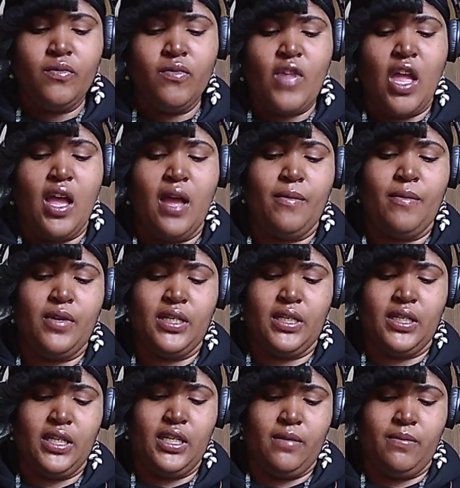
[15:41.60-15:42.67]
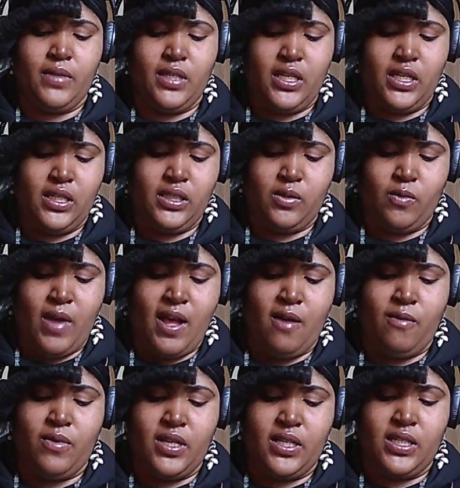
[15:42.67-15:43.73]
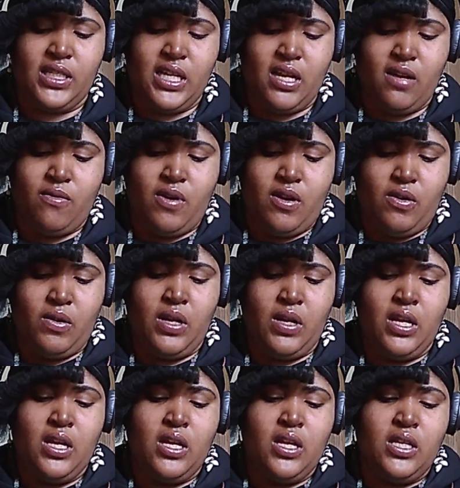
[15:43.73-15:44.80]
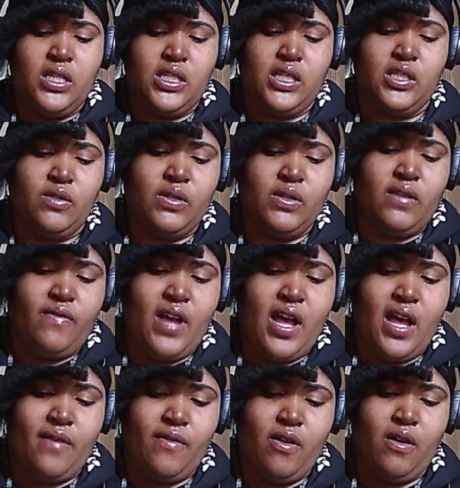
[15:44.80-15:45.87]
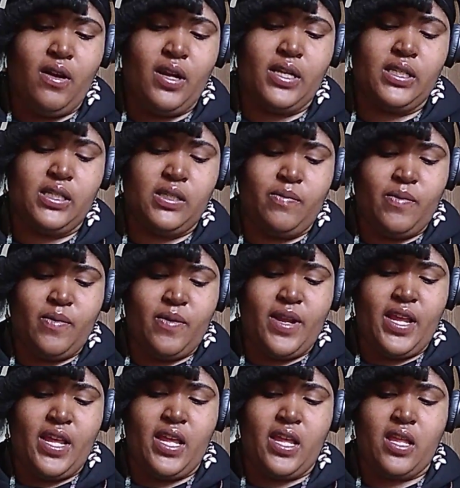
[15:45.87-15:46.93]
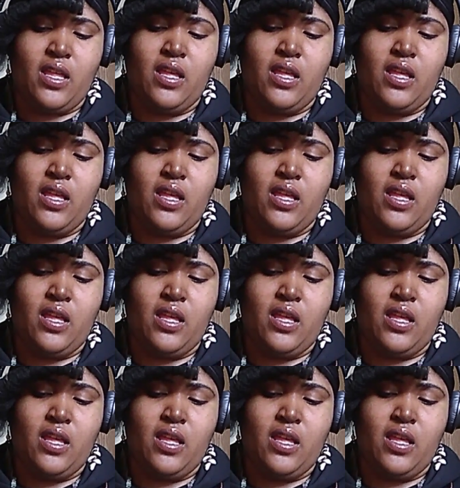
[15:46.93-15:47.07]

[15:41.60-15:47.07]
I'm going to keep this Wildwood Tarot to do the 5-card spread.